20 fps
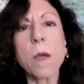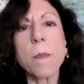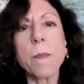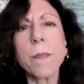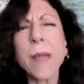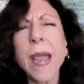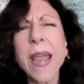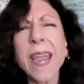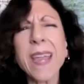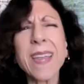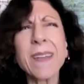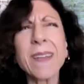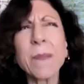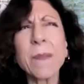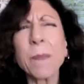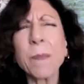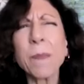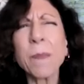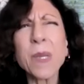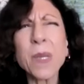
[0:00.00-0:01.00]

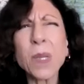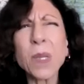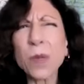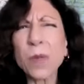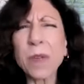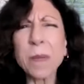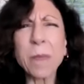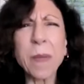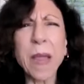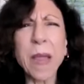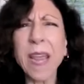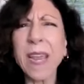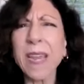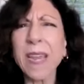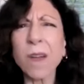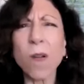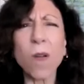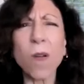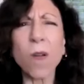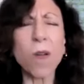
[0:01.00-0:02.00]
pain, mystery
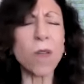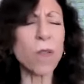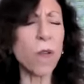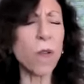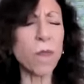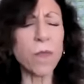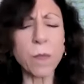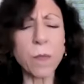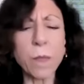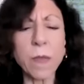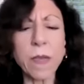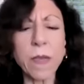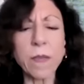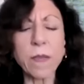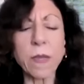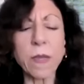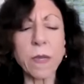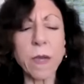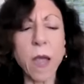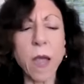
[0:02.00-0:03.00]
pain all over the
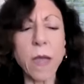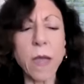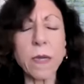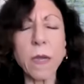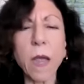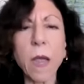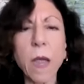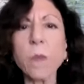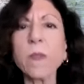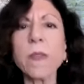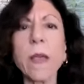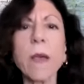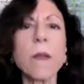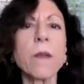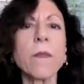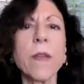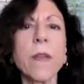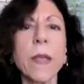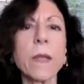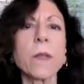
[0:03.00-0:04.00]
place. And I was out
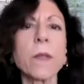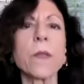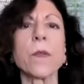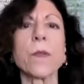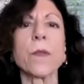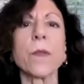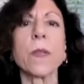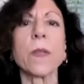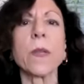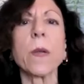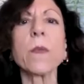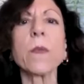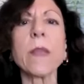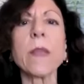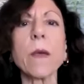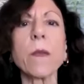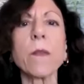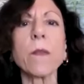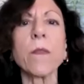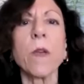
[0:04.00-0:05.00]
of answers and I was
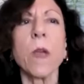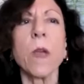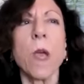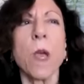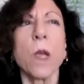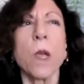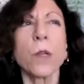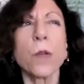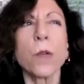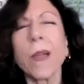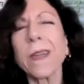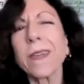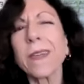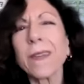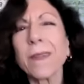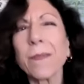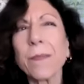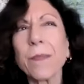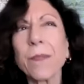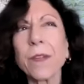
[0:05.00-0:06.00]
out of trying
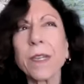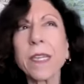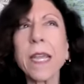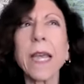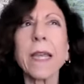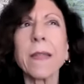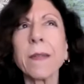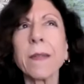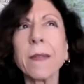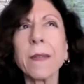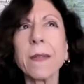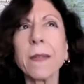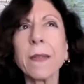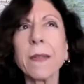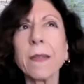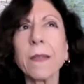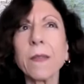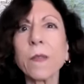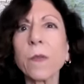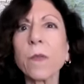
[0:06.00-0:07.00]
to pretend
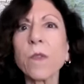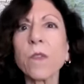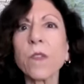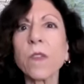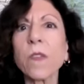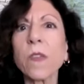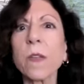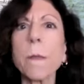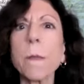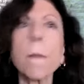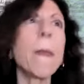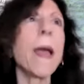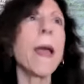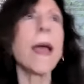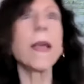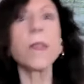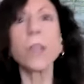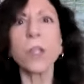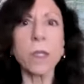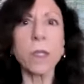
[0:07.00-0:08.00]
this was just going to
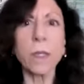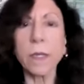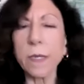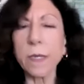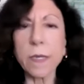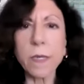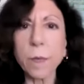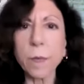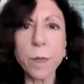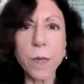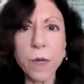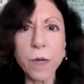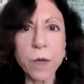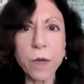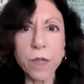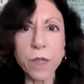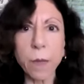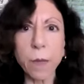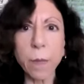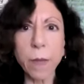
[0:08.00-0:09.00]
magically disappear
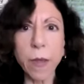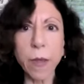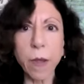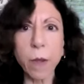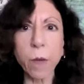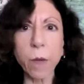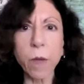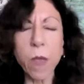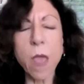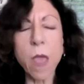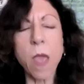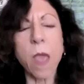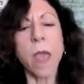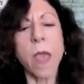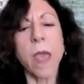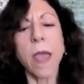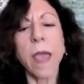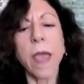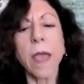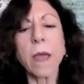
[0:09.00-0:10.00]
somehow.
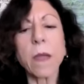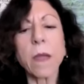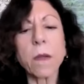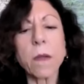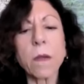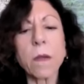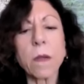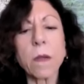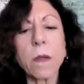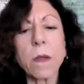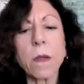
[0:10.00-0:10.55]
And